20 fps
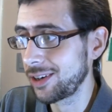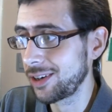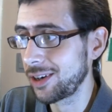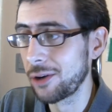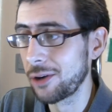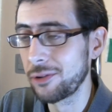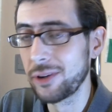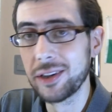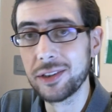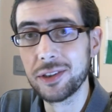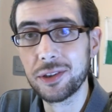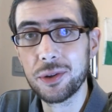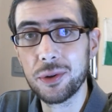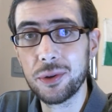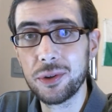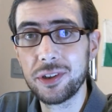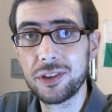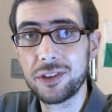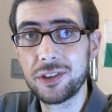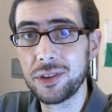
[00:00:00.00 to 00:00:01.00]
go around the
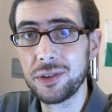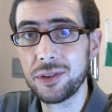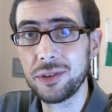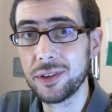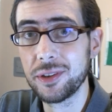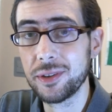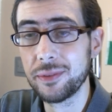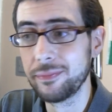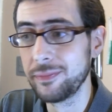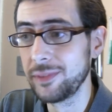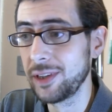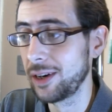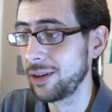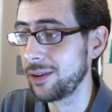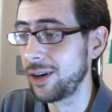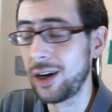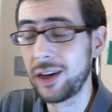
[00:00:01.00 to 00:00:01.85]
corner to the you know